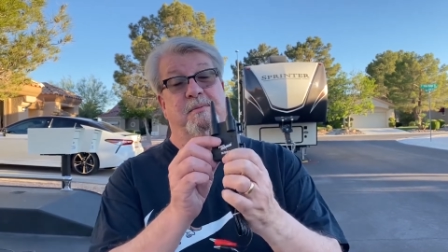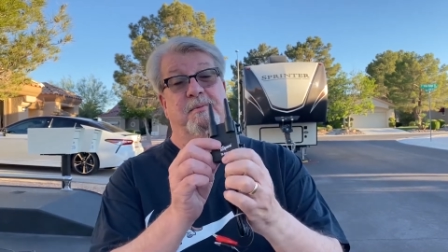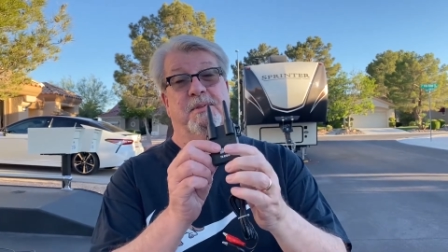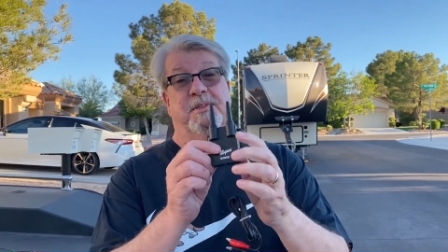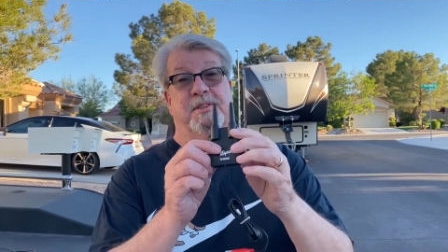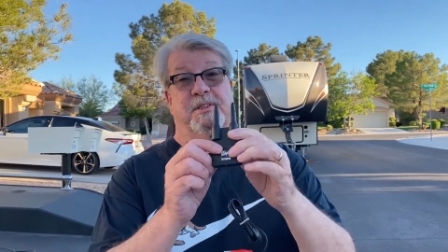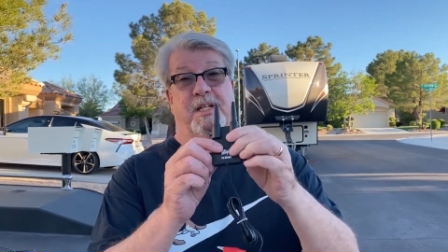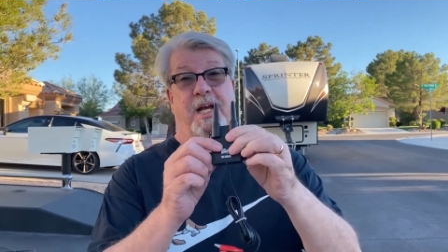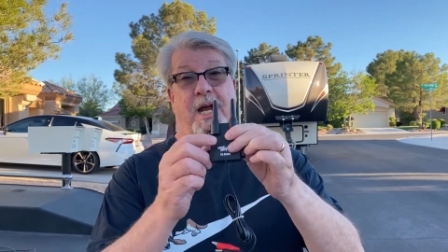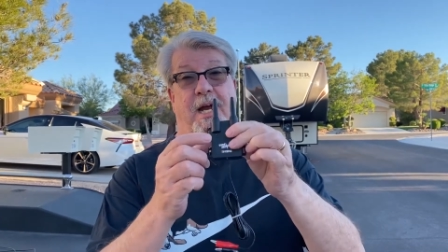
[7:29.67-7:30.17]

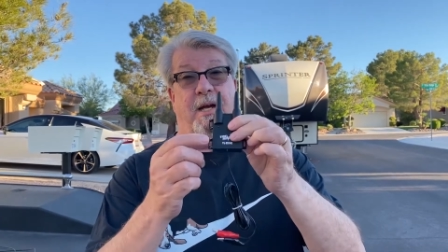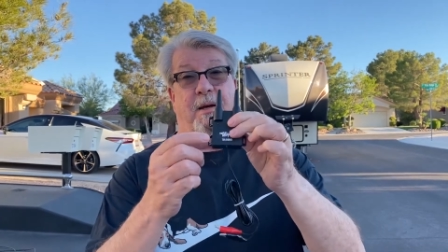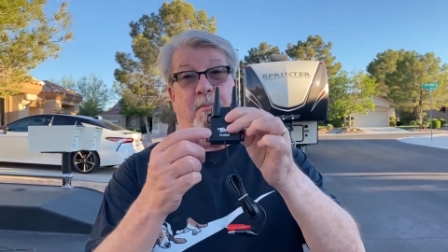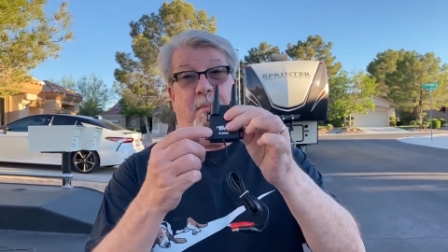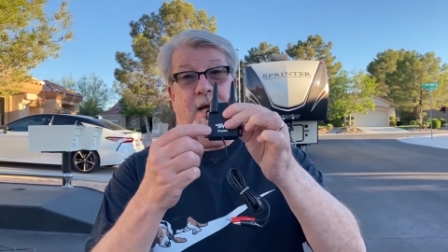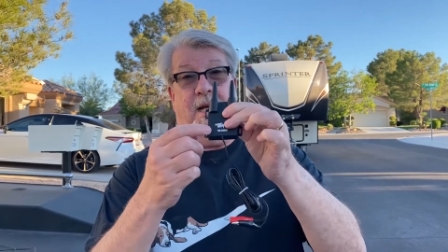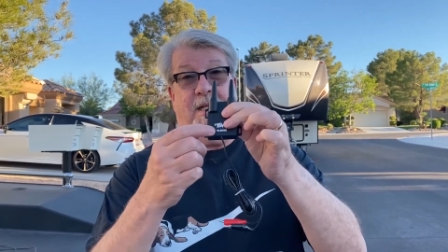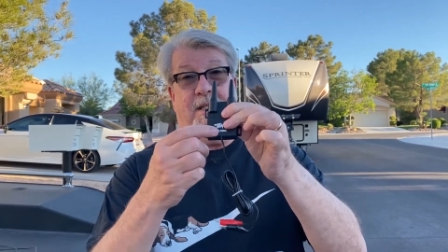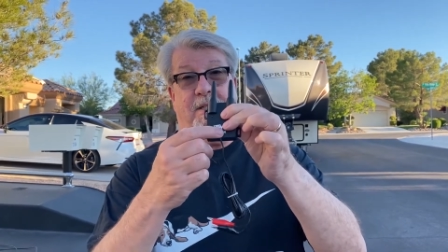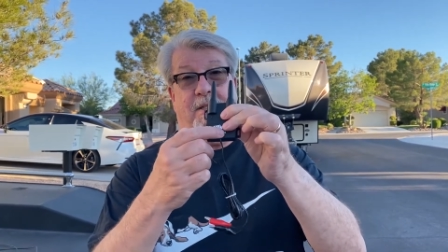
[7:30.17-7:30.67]
It's Tire
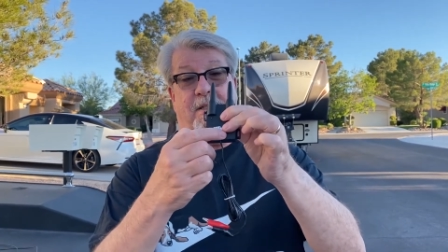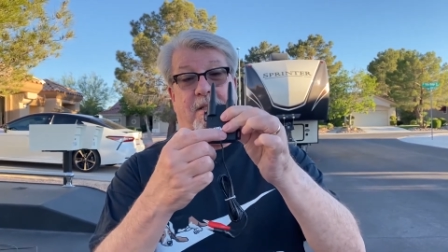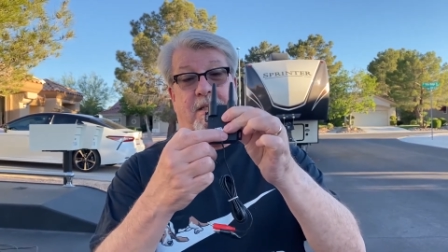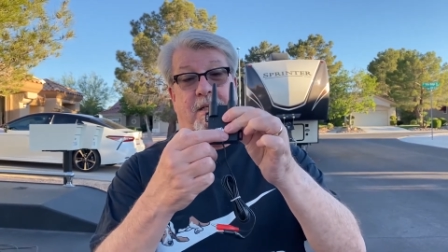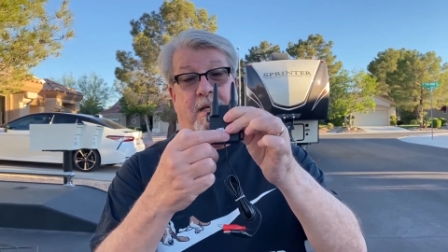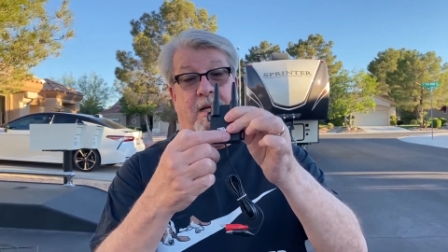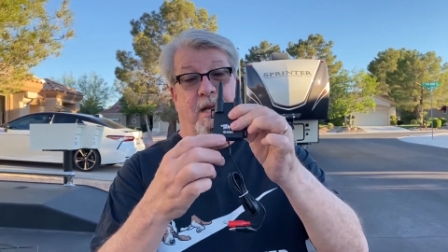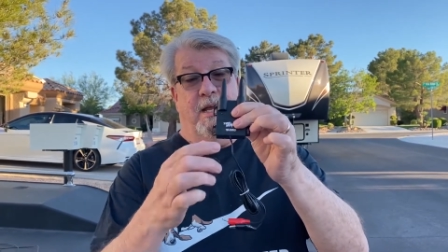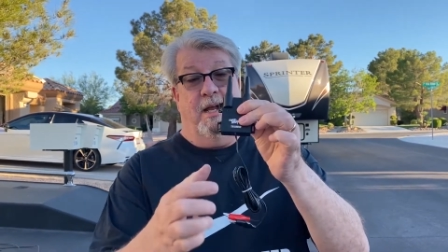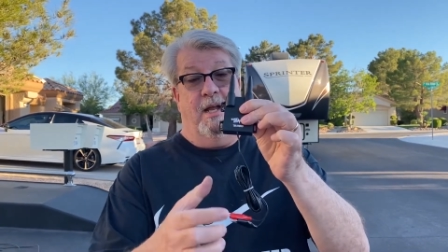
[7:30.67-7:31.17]
Minder,
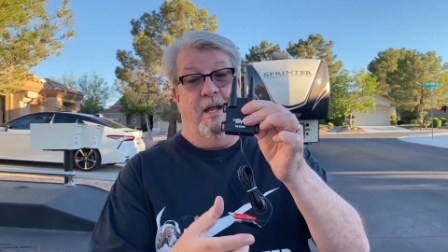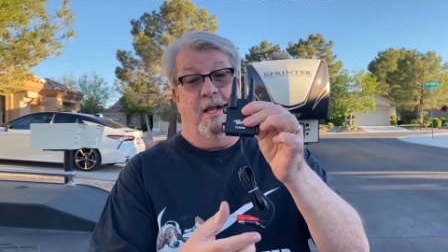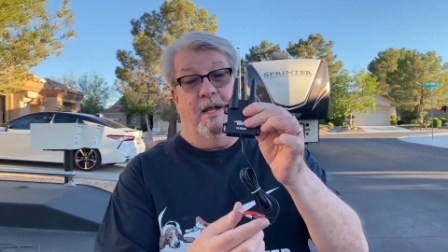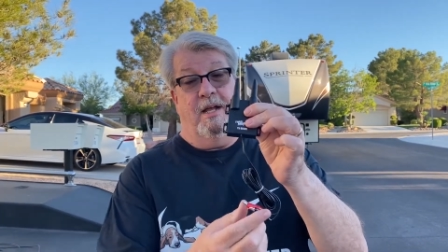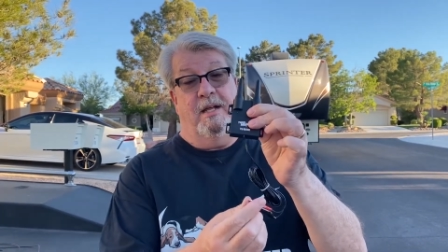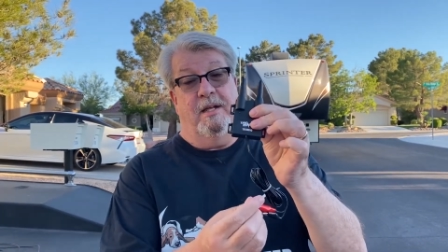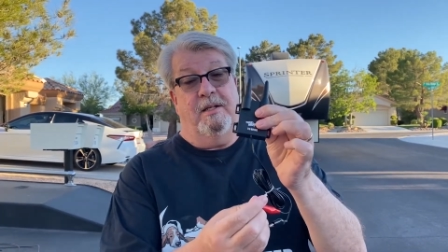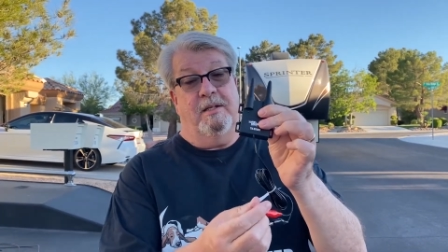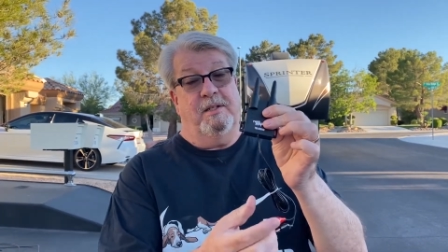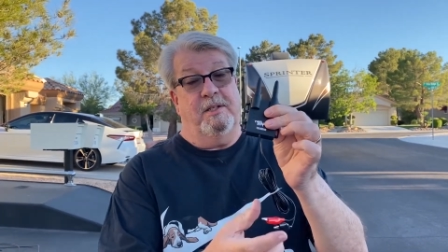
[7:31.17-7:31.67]

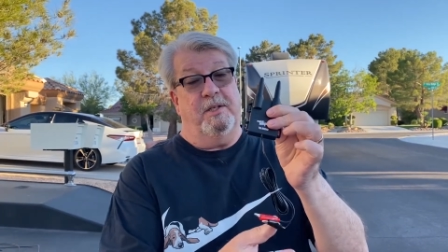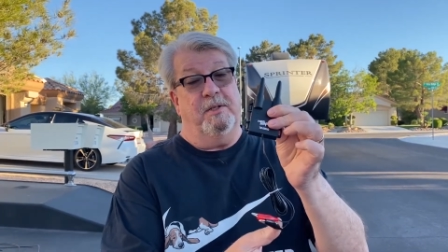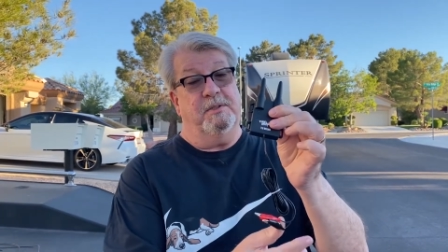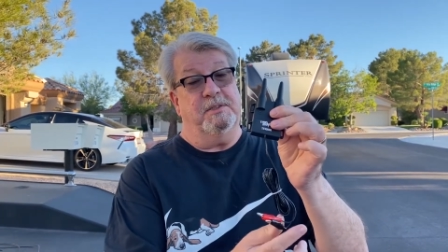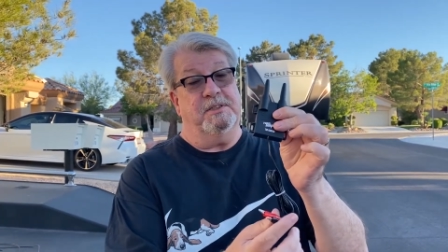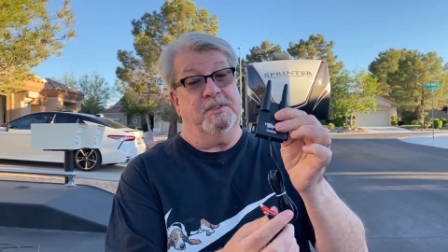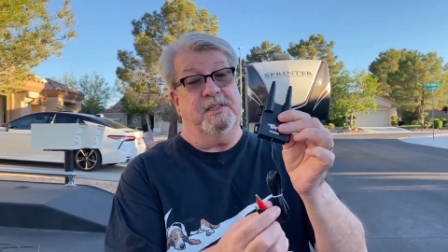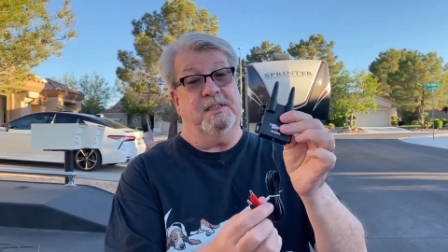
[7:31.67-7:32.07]
uses